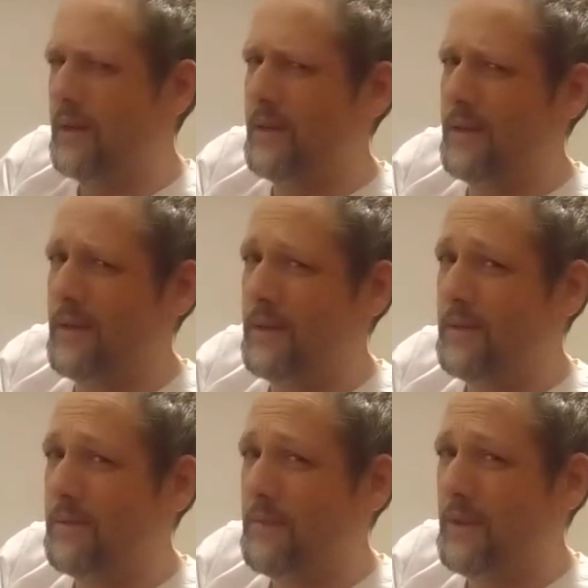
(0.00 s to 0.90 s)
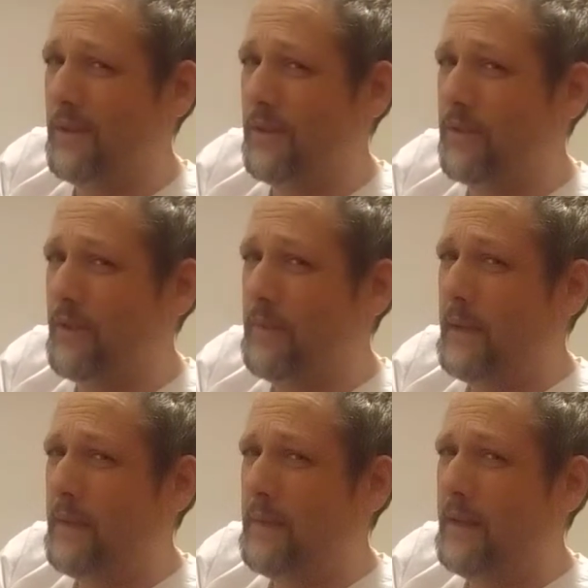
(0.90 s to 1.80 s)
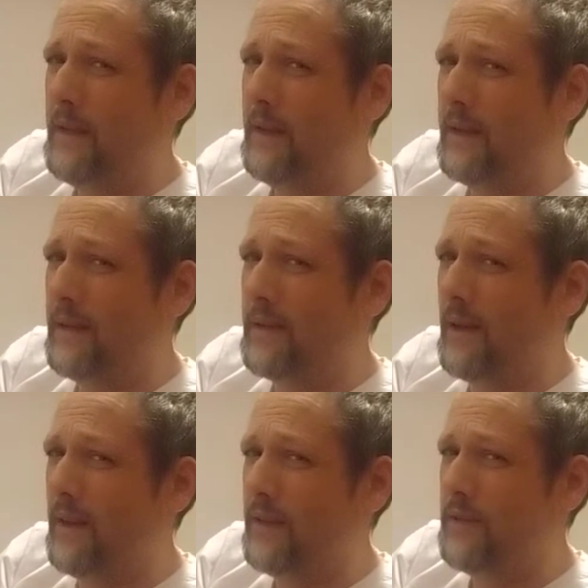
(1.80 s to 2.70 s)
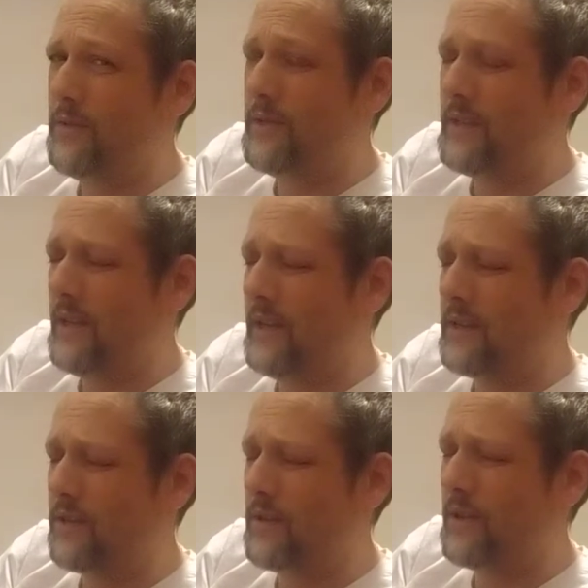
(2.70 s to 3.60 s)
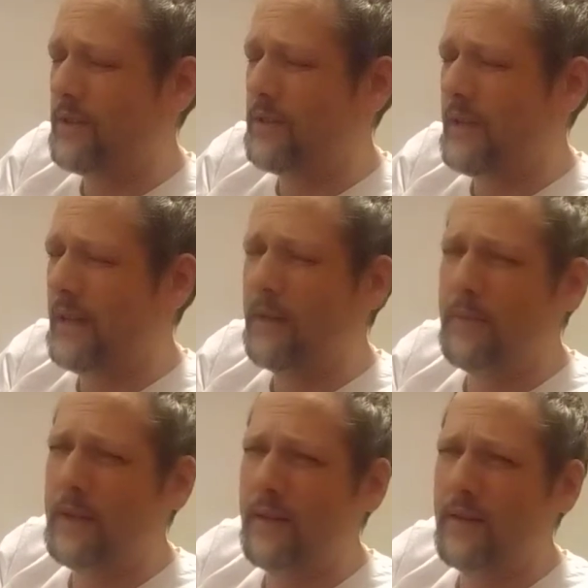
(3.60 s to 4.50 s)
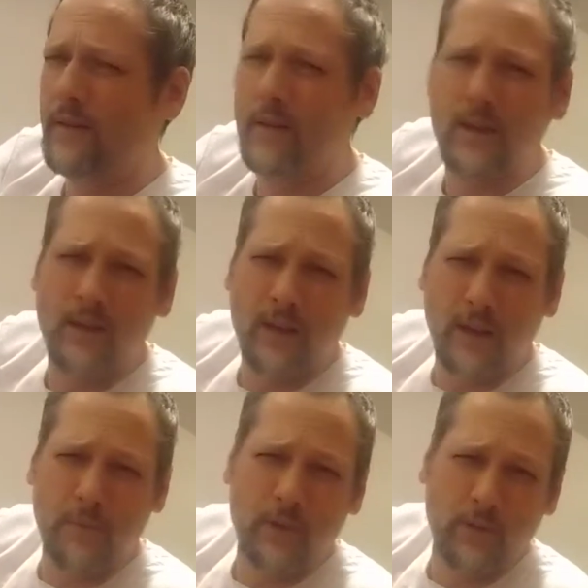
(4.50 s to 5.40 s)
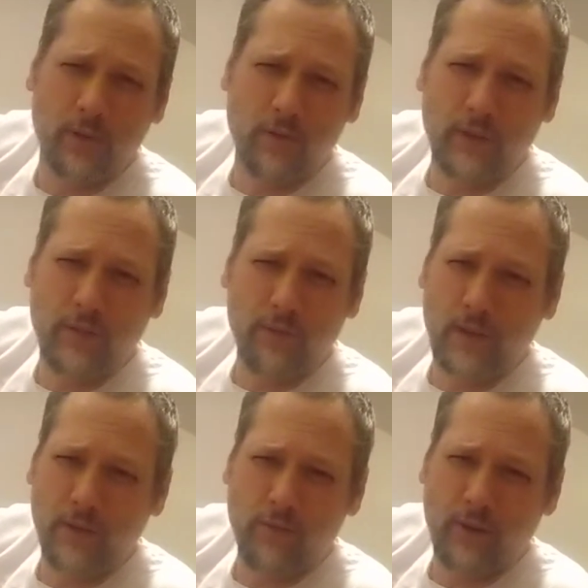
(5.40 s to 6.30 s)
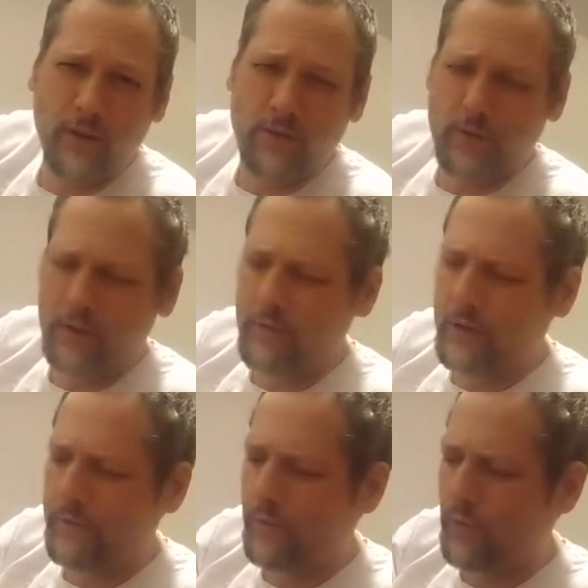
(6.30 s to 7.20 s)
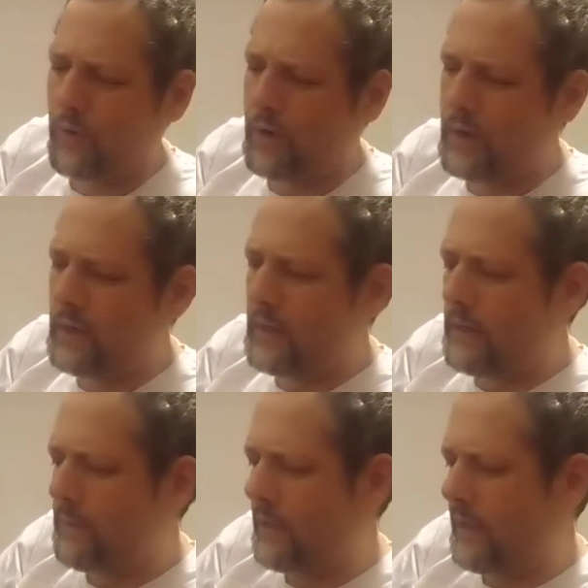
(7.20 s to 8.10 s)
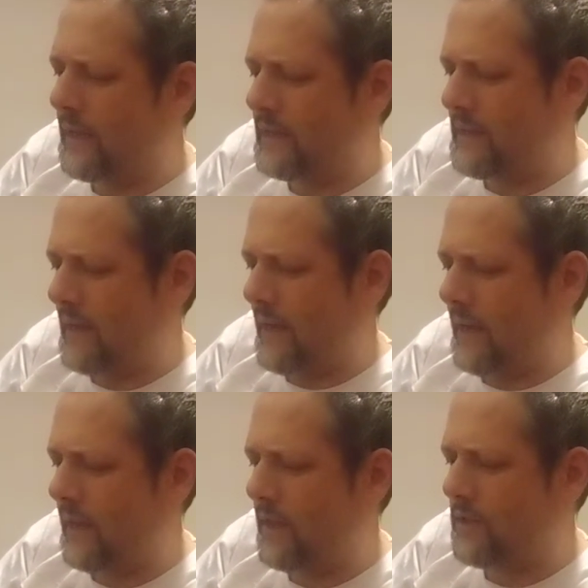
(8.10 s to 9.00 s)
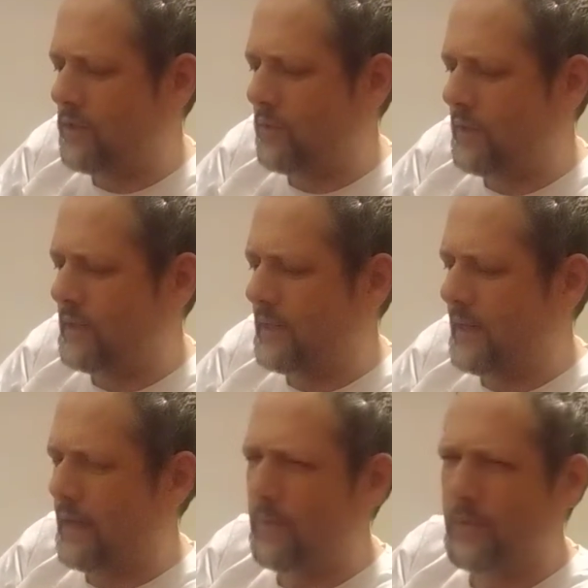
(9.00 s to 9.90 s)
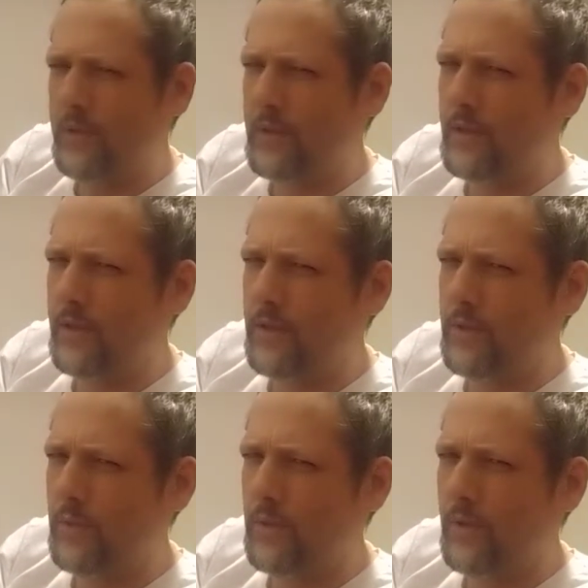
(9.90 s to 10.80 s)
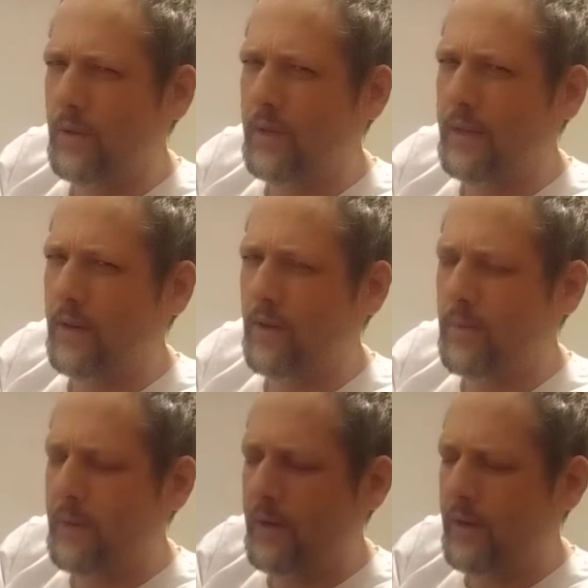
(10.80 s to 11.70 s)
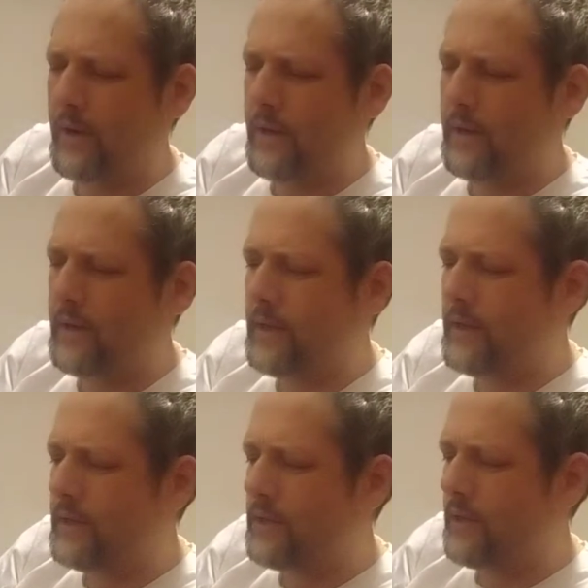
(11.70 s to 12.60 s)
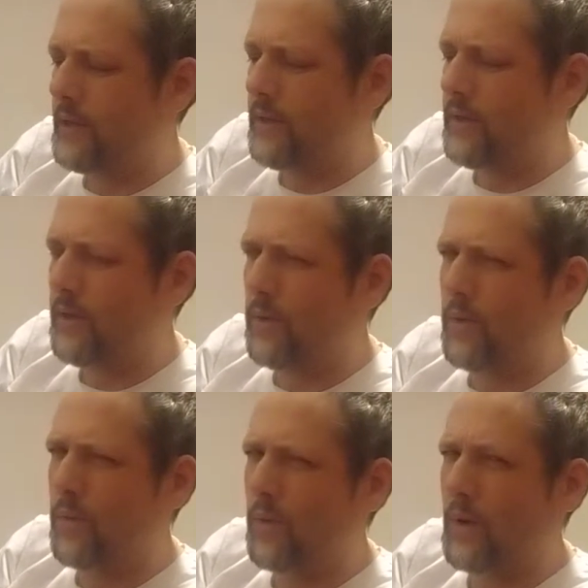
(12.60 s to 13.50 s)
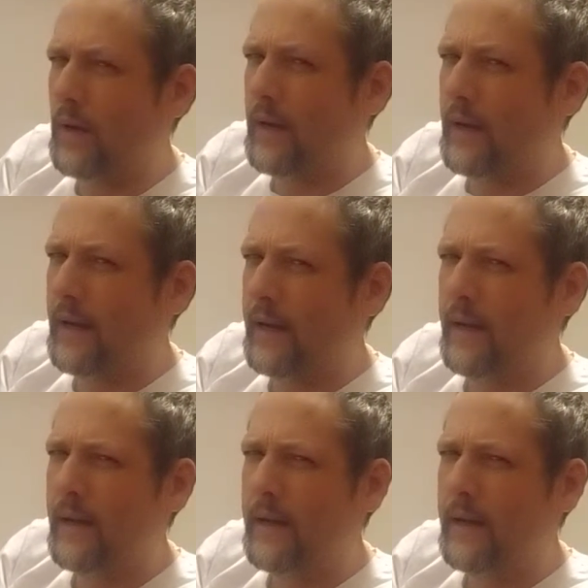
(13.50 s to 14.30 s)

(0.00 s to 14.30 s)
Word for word: Uh, another three maybe, and not do six or not do ten. I mean, I've been doing three, three, and three, or three, three, and four. But like I said, I had a lot of soreness today, which isn't usual in the arm area. So I don't know why.